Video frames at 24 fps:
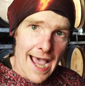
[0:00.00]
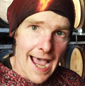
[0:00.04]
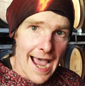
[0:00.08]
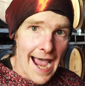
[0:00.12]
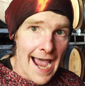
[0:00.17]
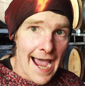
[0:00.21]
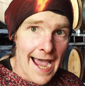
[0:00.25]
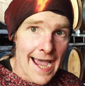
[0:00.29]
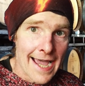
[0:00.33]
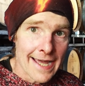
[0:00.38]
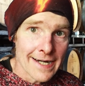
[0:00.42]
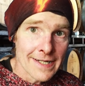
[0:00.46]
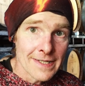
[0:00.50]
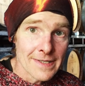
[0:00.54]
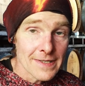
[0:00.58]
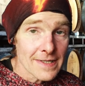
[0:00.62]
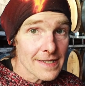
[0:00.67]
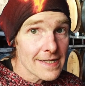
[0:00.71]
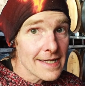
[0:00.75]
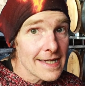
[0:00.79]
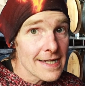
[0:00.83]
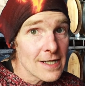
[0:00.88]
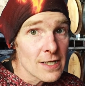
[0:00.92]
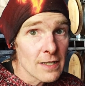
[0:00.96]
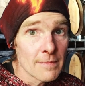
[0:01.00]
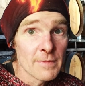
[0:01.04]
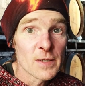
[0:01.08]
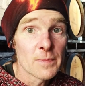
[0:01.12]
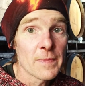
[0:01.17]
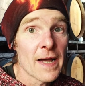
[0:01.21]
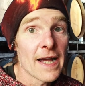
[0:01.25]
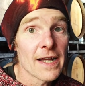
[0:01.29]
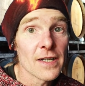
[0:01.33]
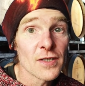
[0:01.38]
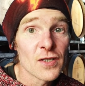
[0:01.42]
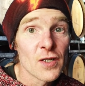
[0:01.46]
and comes
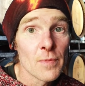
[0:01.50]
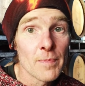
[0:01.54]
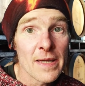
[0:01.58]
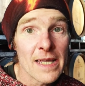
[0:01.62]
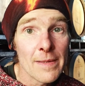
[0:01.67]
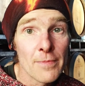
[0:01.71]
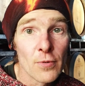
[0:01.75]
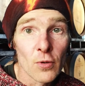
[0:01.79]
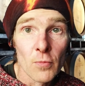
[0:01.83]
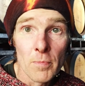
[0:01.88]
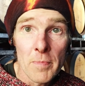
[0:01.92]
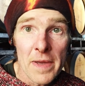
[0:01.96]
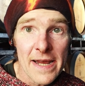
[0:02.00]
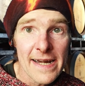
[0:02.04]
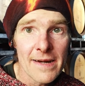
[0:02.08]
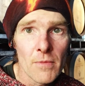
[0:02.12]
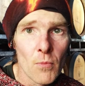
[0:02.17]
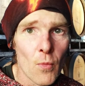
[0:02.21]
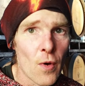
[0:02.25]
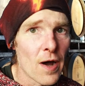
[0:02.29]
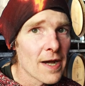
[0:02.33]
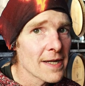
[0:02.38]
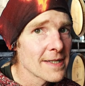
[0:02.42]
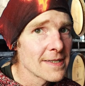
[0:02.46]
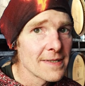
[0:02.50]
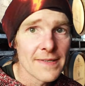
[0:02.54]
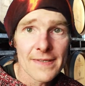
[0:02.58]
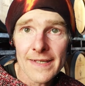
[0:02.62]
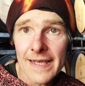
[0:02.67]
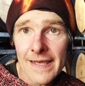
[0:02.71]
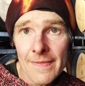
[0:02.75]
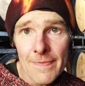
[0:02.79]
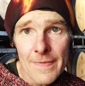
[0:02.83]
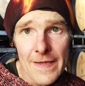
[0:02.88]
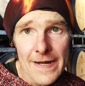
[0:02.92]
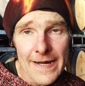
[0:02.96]
back to people making wines
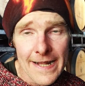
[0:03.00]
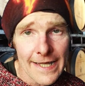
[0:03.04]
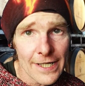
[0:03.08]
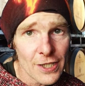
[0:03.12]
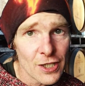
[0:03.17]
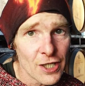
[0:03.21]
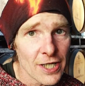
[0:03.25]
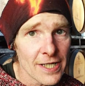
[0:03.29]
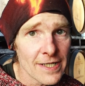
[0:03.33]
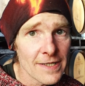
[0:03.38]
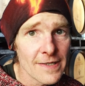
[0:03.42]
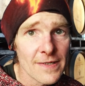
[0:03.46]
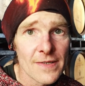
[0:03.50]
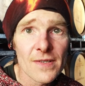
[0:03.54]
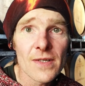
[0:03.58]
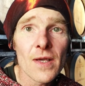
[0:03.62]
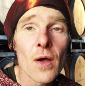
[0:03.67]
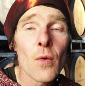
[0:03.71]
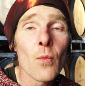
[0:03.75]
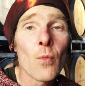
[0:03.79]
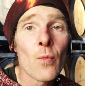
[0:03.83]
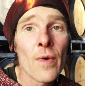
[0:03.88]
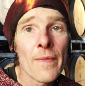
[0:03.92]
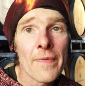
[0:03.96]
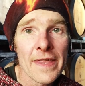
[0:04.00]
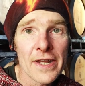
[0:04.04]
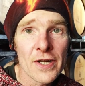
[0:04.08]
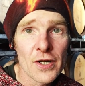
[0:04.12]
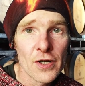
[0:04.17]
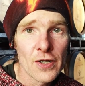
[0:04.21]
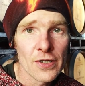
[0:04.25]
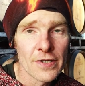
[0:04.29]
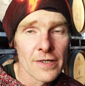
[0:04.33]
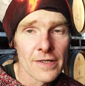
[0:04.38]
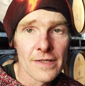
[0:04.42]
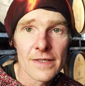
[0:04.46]
in their kitchens when they
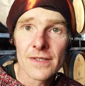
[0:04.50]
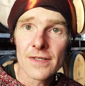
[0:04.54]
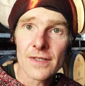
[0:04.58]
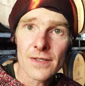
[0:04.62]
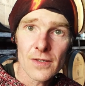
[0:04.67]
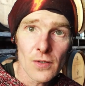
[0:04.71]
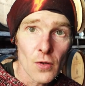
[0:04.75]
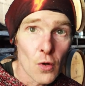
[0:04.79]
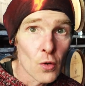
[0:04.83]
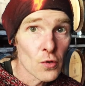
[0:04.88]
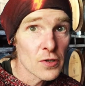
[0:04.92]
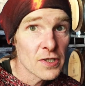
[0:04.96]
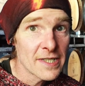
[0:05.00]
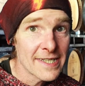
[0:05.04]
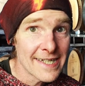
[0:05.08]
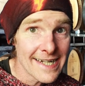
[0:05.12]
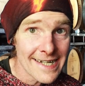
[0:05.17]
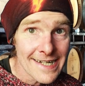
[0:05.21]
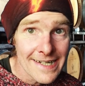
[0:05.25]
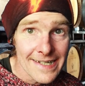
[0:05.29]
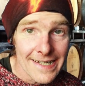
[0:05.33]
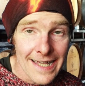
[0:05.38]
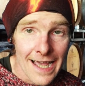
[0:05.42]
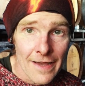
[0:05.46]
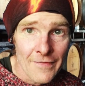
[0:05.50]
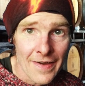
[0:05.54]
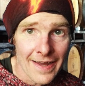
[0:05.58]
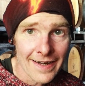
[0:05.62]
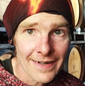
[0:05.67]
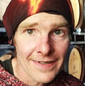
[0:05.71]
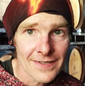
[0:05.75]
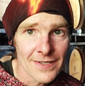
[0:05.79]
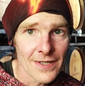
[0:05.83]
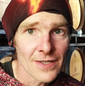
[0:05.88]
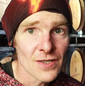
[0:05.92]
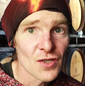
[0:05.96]
couldn't or didn't have
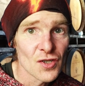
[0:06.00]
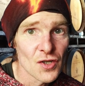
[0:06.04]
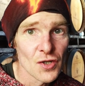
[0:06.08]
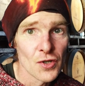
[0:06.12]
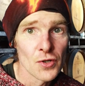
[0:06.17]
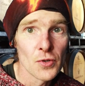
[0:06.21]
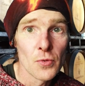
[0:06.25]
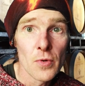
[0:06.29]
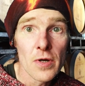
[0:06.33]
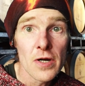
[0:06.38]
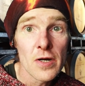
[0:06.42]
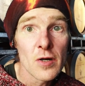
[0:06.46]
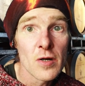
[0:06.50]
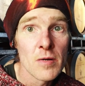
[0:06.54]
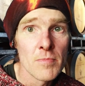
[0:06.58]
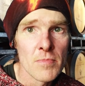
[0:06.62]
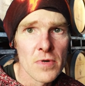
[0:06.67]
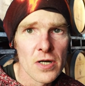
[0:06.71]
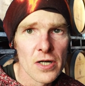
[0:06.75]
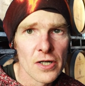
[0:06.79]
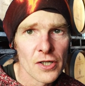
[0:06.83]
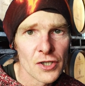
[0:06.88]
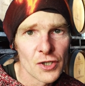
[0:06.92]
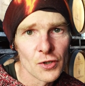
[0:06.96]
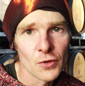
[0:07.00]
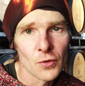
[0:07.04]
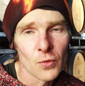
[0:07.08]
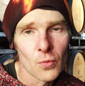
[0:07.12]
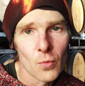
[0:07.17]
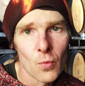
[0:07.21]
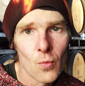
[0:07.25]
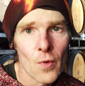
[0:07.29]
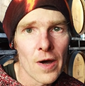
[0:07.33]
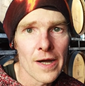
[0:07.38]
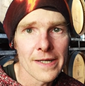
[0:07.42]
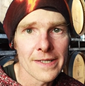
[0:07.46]
access to commercial
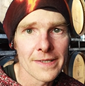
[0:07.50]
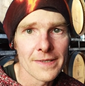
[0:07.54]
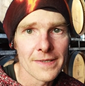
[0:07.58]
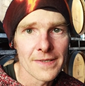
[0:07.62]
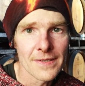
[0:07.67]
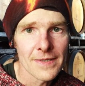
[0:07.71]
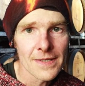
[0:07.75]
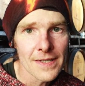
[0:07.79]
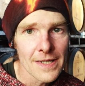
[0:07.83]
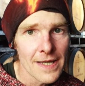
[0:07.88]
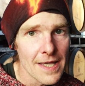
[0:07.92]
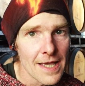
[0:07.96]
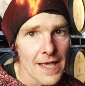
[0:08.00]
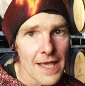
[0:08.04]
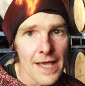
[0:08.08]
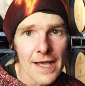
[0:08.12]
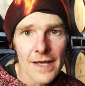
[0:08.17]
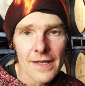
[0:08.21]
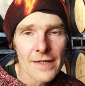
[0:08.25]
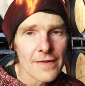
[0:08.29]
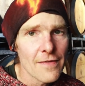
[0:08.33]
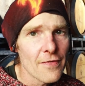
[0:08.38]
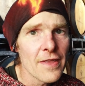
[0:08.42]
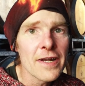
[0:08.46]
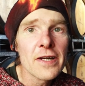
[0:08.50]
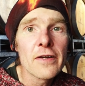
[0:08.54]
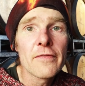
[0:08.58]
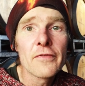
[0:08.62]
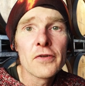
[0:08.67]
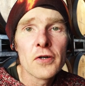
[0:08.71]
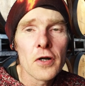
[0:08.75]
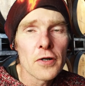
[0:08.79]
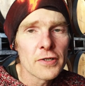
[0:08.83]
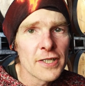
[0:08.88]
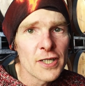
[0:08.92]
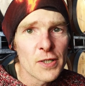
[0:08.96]
wines. Think of
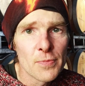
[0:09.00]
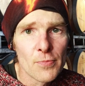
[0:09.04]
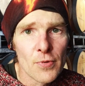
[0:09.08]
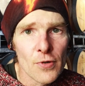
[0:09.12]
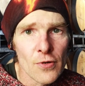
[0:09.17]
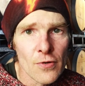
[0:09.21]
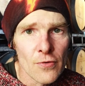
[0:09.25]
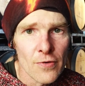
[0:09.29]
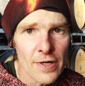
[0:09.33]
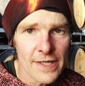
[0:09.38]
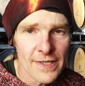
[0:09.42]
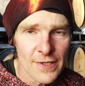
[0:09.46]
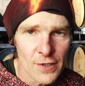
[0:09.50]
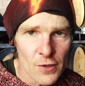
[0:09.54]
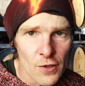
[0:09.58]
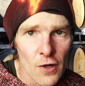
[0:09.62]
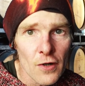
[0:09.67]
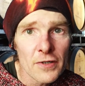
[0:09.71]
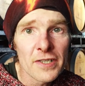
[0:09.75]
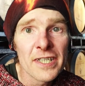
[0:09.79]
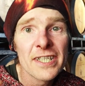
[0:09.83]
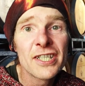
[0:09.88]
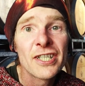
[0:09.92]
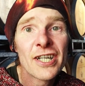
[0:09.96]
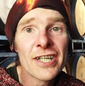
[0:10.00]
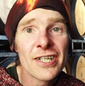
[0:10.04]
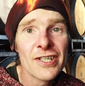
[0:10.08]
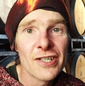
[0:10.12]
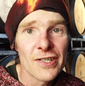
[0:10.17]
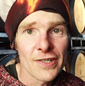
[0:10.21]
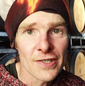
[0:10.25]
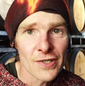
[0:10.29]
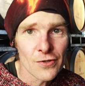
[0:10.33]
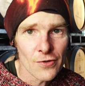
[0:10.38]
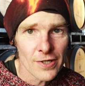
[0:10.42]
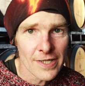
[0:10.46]
cottage breweries, cottage
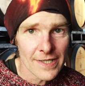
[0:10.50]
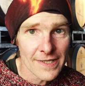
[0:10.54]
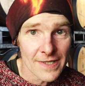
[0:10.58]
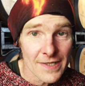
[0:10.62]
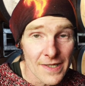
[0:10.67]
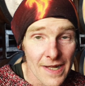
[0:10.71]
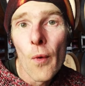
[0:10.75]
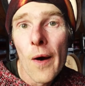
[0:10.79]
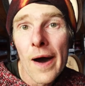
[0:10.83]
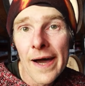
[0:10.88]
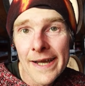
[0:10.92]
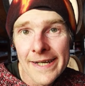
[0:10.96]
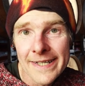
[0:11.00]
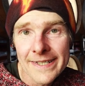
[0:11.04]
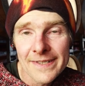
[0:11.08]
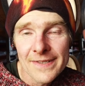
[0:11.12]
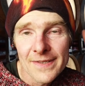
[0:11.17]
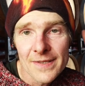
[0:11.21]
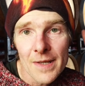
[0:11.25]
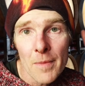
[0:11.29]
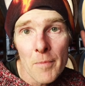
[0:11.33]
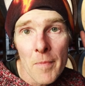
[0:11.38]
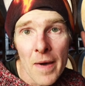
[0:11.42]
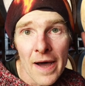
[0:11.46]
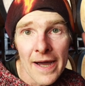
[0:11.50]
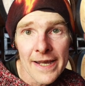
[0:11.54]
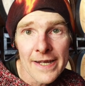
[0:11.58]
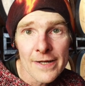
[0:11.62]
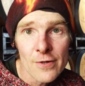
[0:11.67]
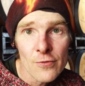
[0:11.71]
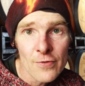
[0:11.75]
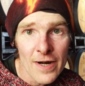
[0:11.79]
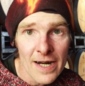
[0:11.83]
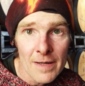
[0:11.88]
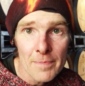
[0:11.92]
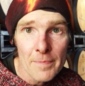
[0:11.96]
industries, wines my
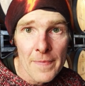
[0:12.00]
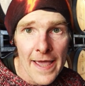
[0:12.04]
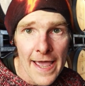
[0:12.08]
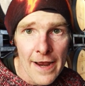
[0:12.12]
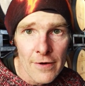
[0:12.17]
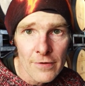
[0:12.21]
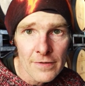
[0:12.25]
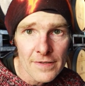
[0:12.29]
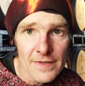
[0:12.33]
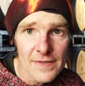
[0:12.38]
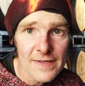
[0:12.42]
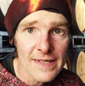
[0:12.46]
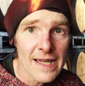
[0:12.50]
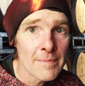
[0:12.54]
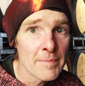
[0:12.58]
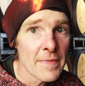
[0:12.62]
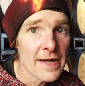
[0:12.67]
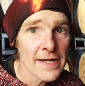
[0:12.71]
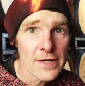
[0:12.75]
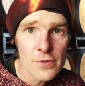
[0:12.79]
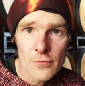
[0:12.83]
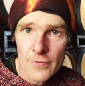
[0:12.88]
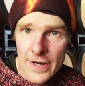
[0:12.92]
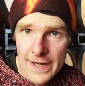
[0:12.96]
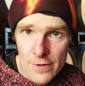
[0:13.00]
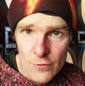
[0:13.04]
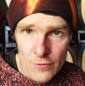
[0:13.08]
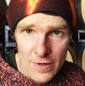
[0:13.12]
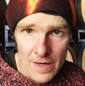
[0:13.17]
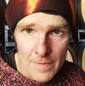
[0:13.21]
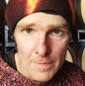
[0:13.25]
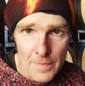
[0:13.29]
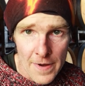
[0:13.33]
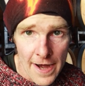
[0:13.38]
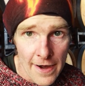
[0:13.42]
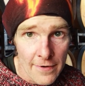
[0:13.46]
grandparents and my
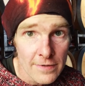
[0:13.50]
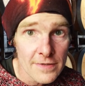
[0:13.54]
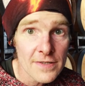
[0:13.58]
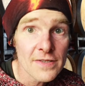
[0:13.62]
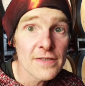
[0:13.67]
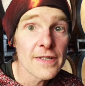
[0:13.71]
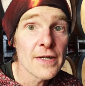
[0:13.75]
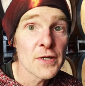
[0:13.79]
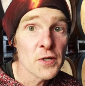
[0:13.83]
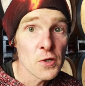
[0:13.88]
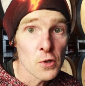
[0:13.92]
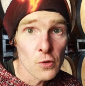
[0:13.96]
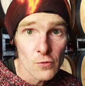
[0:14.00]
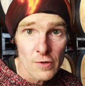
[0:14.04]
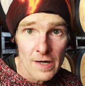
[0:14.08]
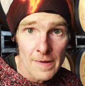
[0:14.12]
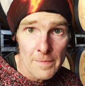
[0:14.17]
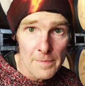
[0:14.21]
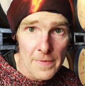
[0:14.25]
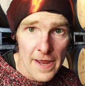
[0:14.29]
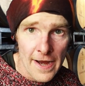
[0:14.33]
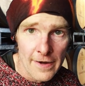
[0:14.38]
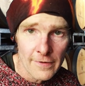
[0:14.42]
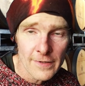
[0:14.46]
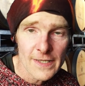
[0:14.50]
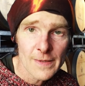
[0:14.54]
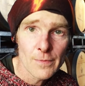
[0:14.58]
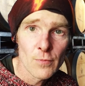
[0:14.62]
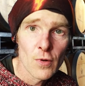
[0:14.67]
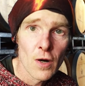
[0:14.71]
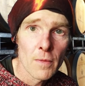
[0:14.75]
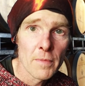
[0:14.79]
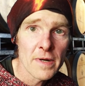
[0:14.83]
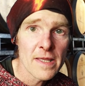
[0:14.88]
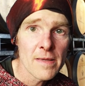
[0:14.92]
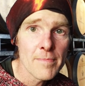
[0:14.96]
great-grandparents and your grandparents
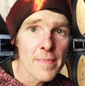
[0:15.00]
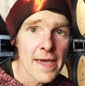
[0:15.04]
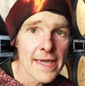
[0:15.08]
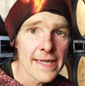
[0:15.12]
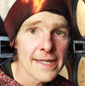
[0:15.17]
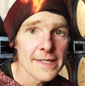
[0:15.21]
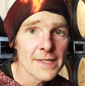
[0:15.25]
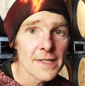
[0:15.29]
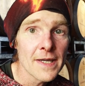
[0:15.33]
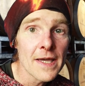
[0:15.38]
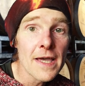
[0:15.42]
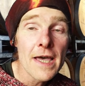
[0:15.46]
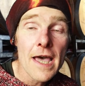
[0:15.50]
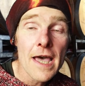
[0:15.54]
probably made